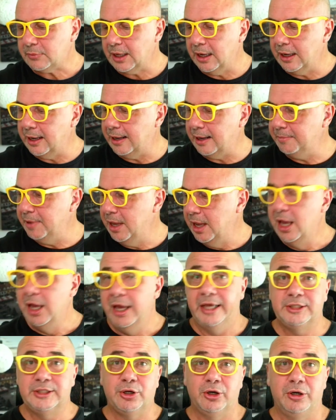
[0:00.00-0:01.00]

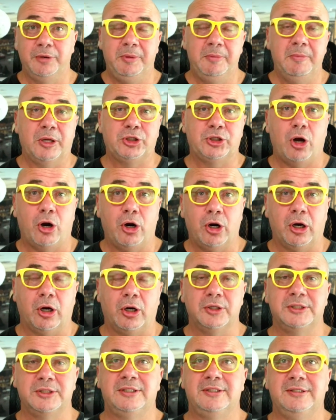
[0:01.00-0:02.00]
It's going to be much harder
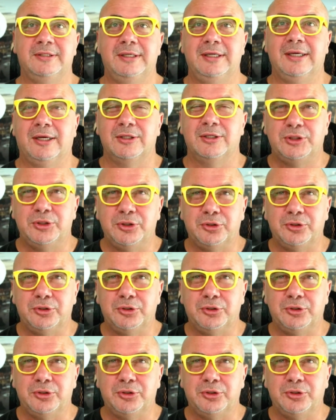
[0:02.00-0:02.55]
because